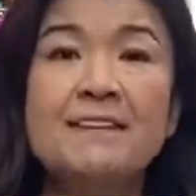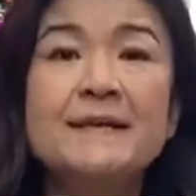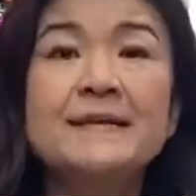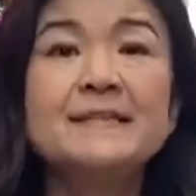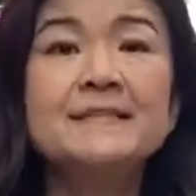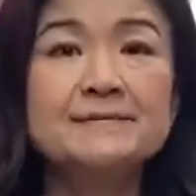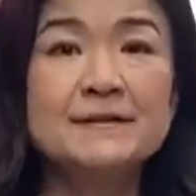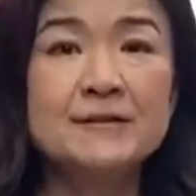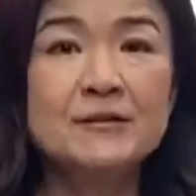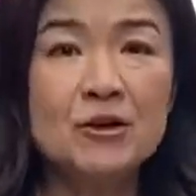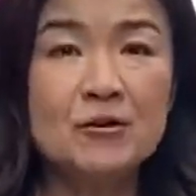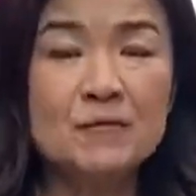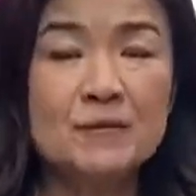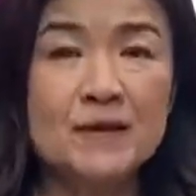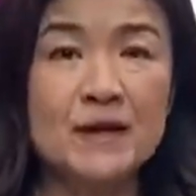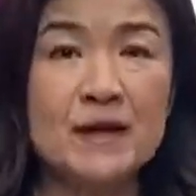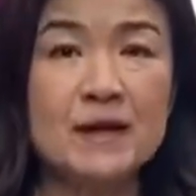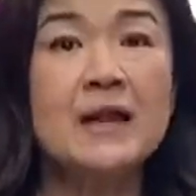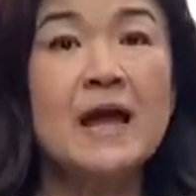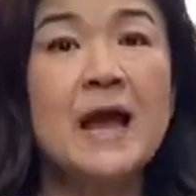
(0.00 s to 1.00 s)
This
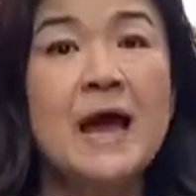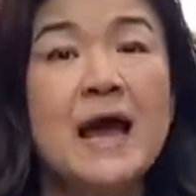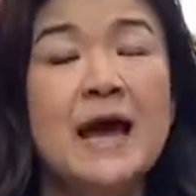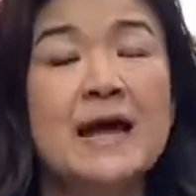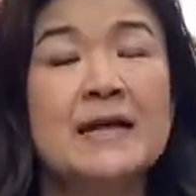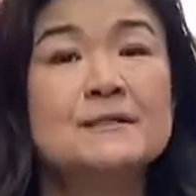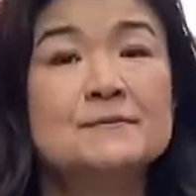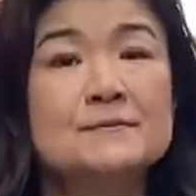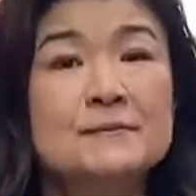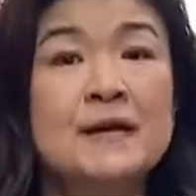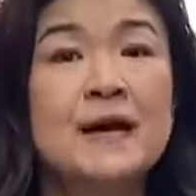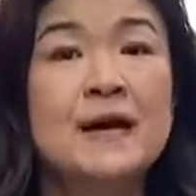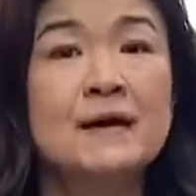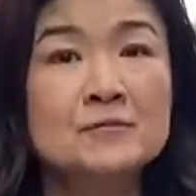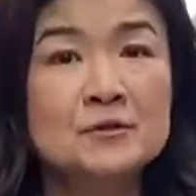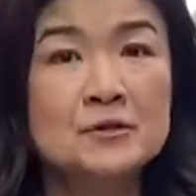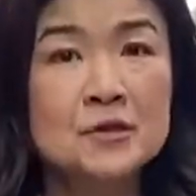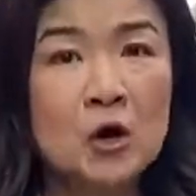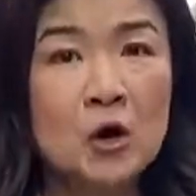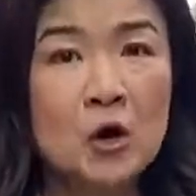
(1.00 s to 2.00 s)
phenomenon has
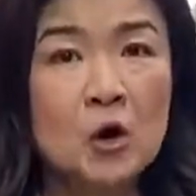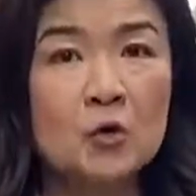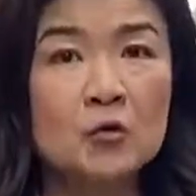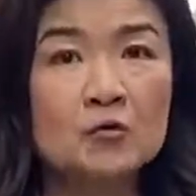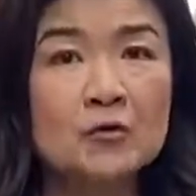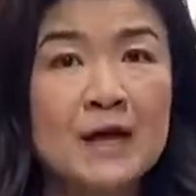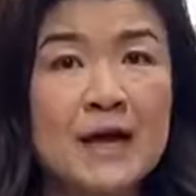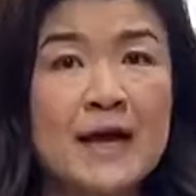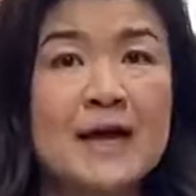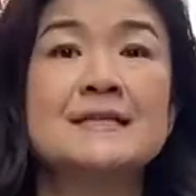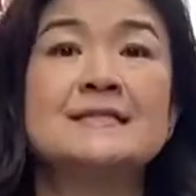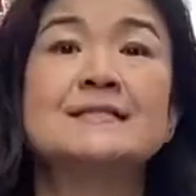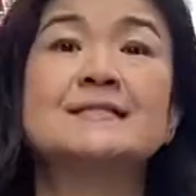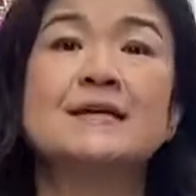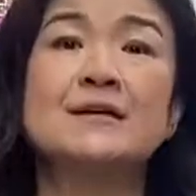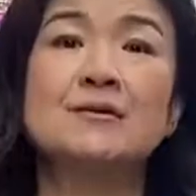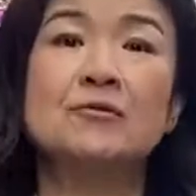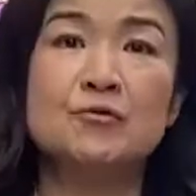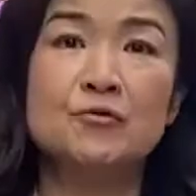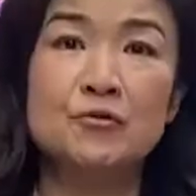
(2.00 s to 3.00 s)
become known as
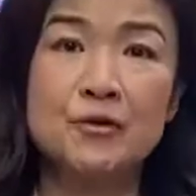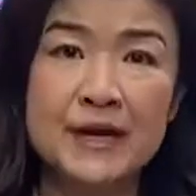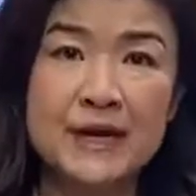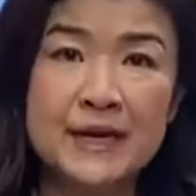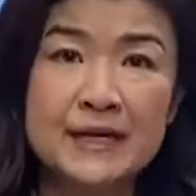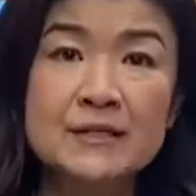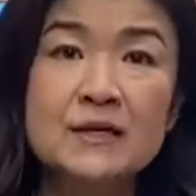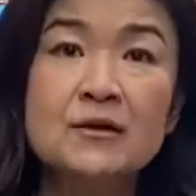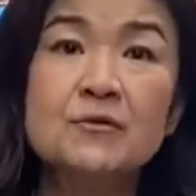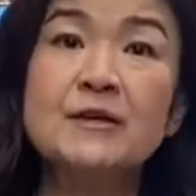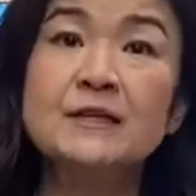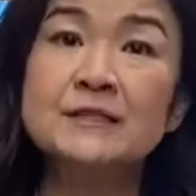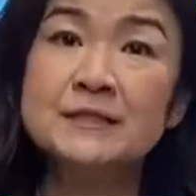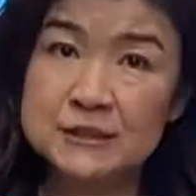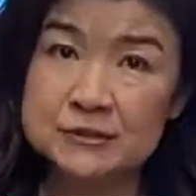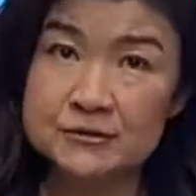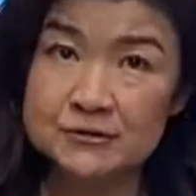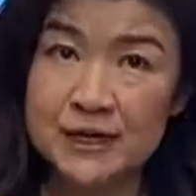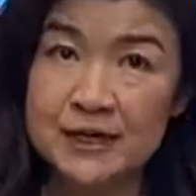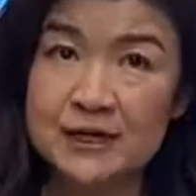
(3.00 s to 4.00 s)
the Great
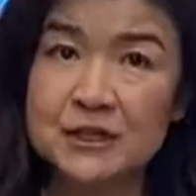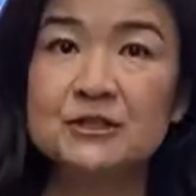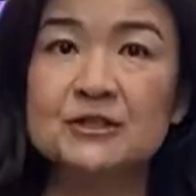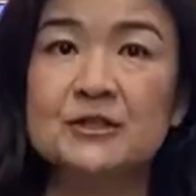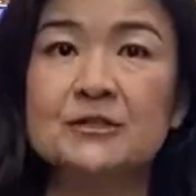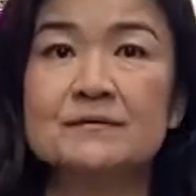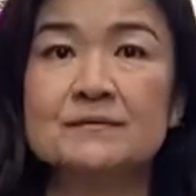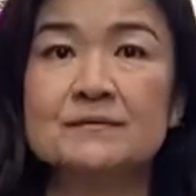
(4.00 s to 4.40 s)
Resignation.